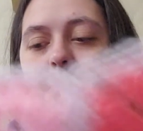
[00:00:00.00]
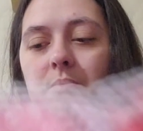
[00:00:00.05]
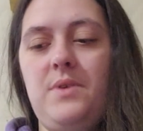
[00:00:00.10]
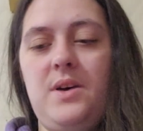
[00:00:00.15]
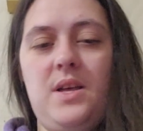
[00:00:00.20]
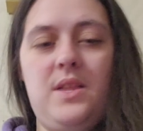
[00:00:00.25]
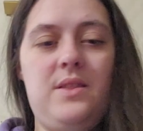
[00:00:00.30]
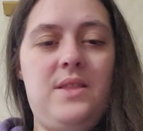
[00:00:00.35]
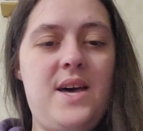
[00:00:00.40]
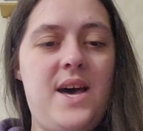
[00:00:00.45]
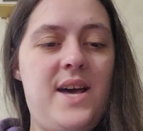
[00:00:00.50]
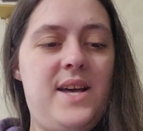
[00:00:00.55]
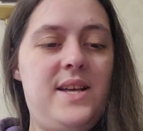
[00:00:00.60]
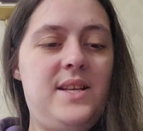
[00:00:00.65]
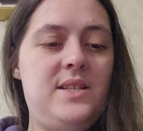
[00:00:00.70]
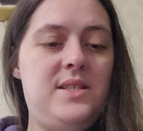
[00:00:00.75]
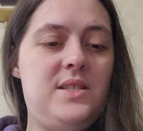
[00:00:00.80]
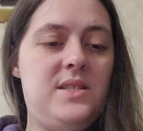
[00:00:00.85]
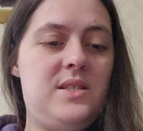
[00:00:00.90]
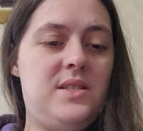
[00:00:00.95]
But
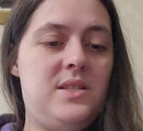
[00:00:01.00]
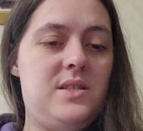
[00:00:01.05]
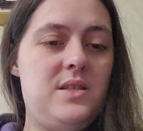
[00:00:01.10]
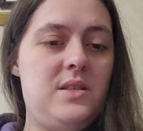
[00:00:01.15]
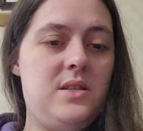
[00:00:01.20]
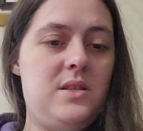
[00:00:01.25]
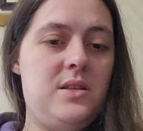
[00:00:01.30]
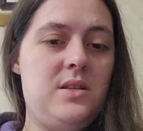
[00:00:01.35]
that's